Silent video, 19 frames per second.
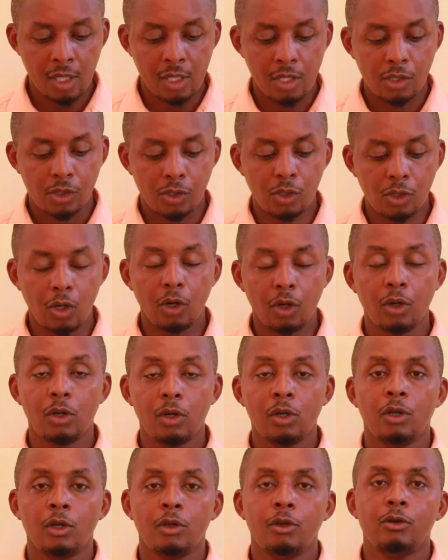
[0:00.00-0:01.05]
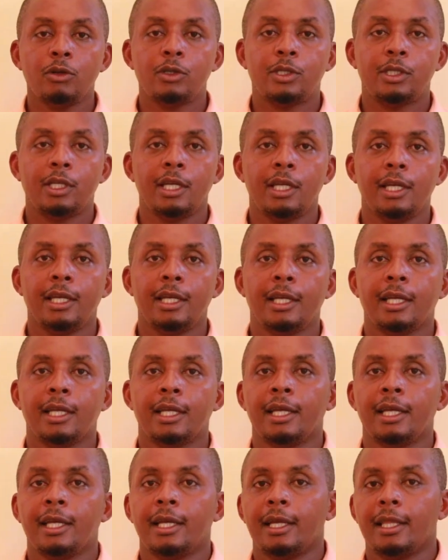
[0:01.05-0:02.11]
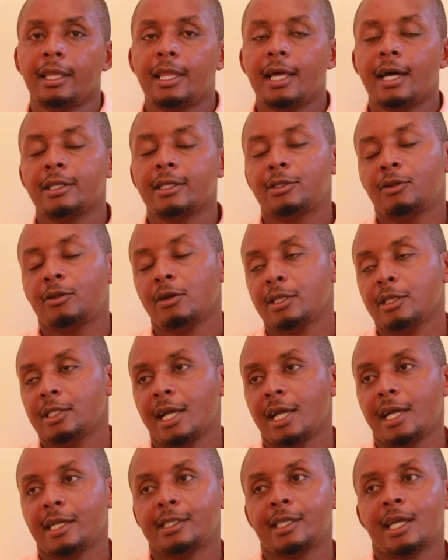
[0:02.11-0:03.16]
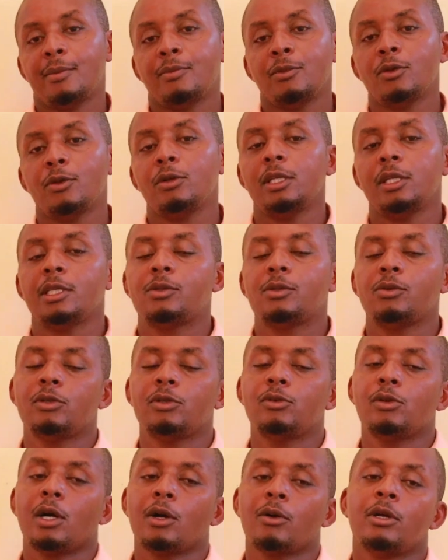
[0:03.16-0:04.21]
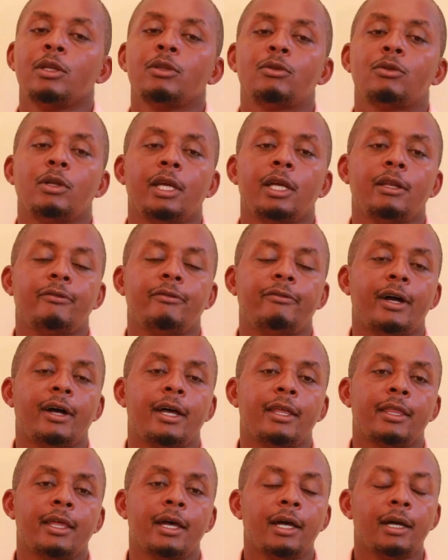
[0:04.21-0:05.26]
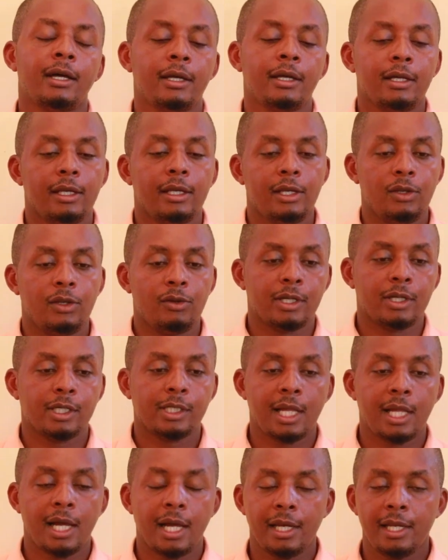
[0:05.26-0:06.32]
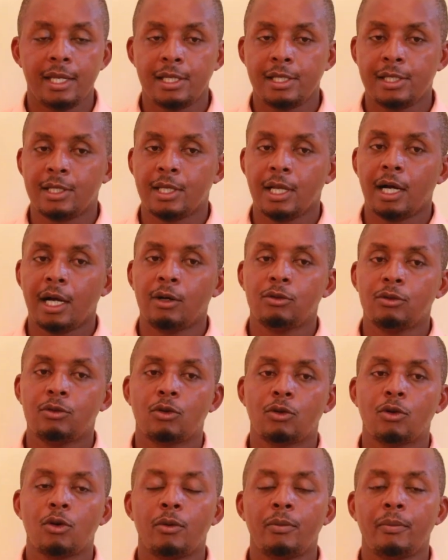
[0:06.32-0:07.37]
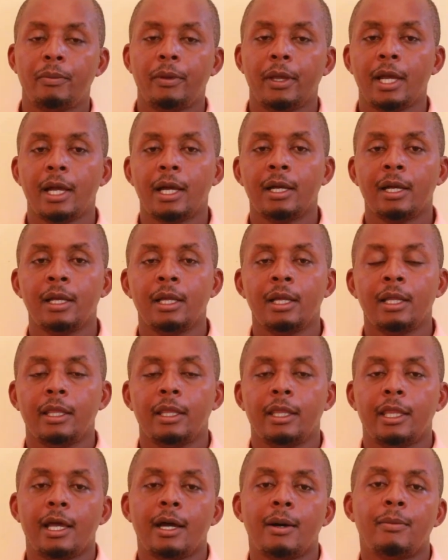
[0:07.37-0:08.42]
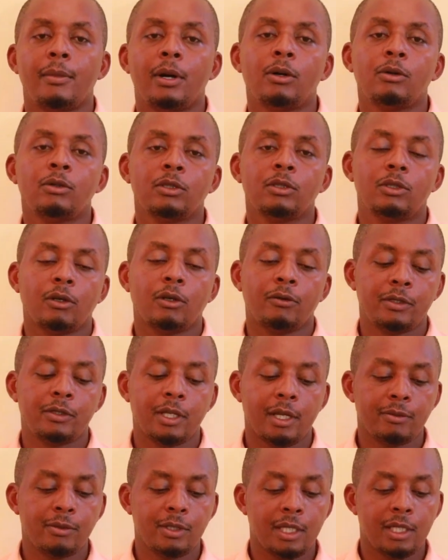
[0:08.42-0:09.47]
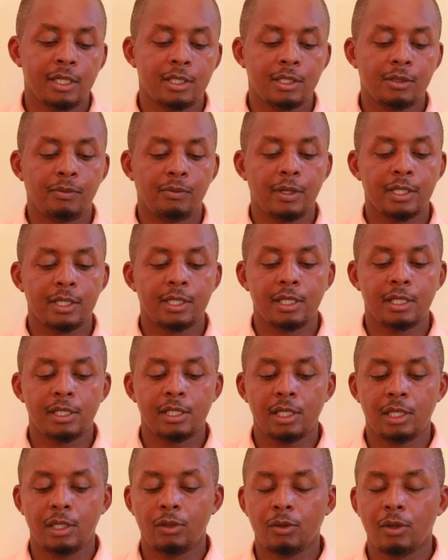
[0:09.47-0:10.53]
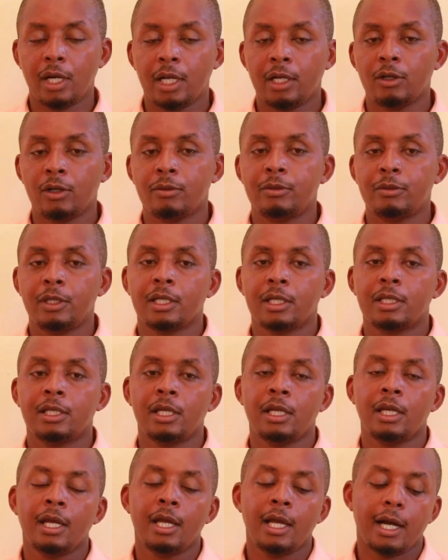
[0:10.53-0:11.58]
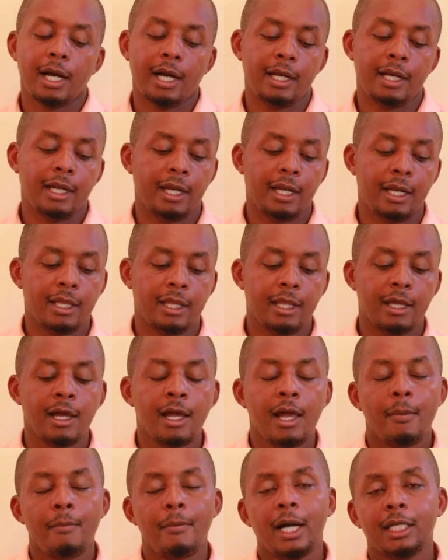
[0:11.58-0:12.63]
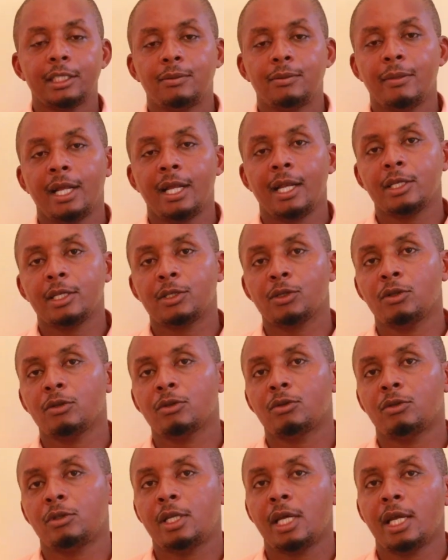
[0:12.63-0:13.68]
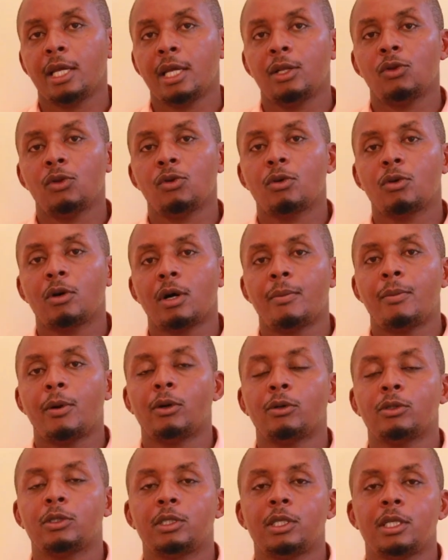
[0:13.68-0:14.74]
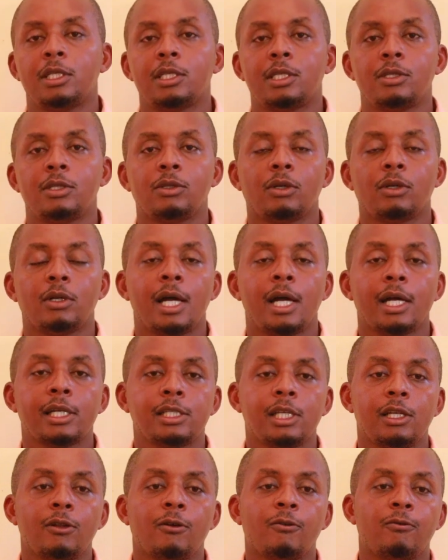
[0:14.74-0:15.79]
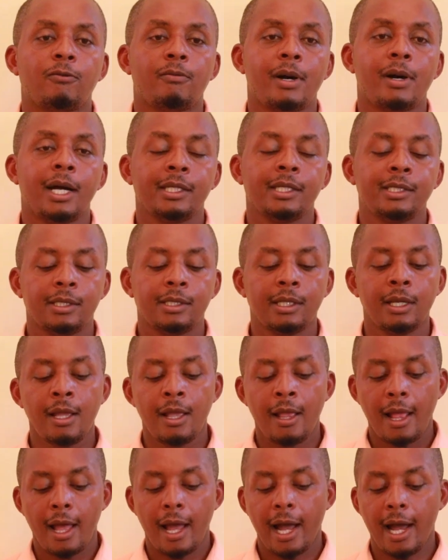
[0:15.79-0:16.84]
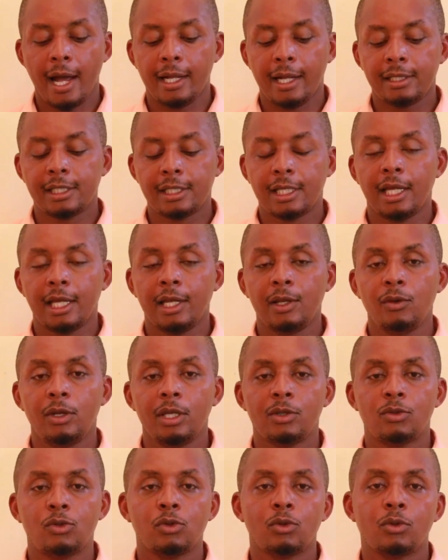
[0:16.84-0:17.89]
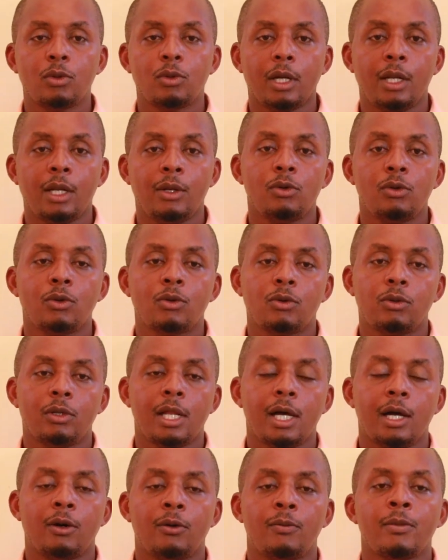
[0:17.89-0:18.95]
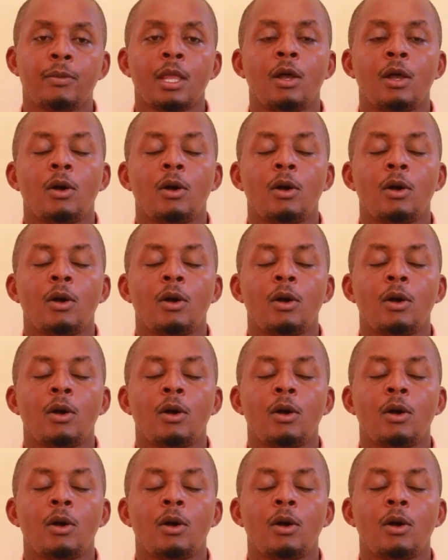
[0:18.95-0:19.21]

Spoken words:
So you see that those are some units which you are going to learn further in your studies, how to compare the amount of substance present in one object and another. But my lesson today look about its introduction of mass. And can we take a look now?